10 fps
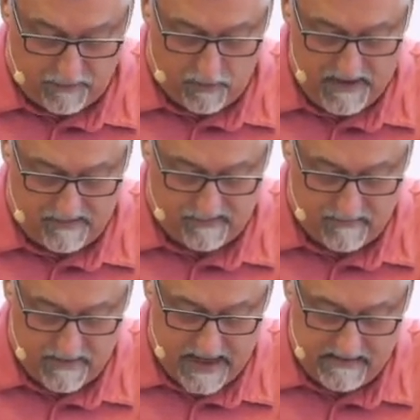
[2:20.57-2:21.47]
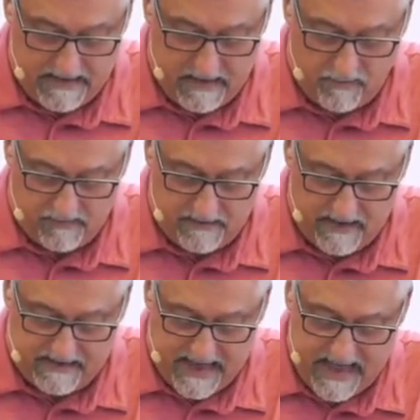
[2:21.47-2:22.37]
Greece, and he goes into
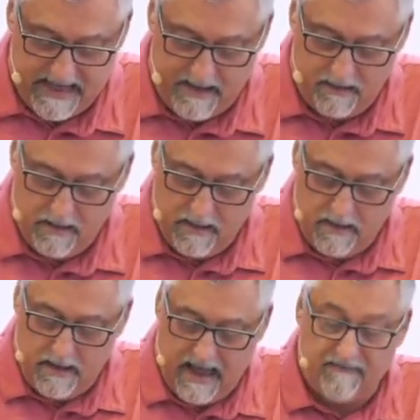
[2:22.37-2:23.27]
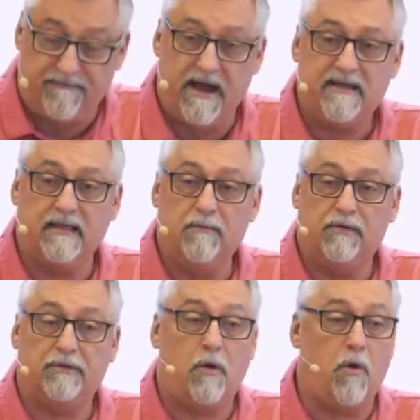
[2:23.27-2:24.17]
Achaia. And finally,
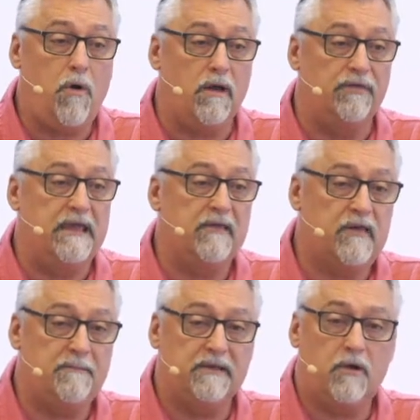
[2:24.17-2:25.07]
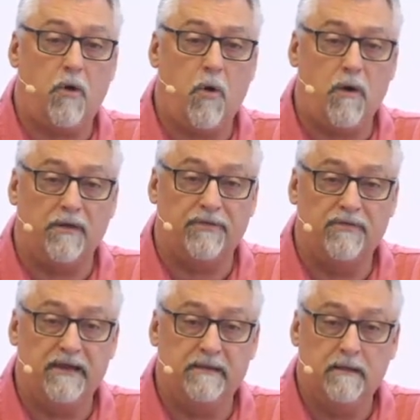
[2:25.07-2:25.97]
with Corinth, he ends up in Corinth. And
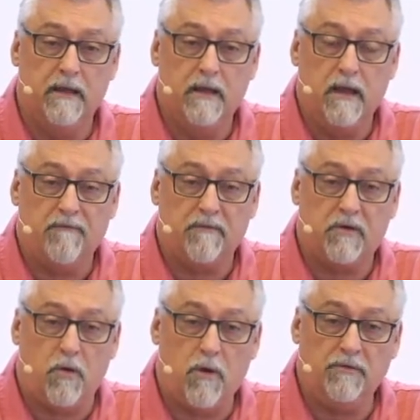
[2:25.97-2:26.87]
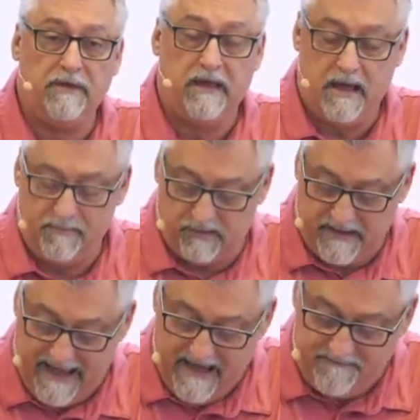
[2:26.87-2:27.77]
then from Corinth, he comes to
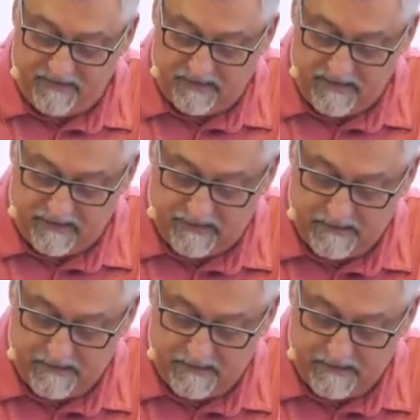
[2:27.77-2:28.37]
Ephesus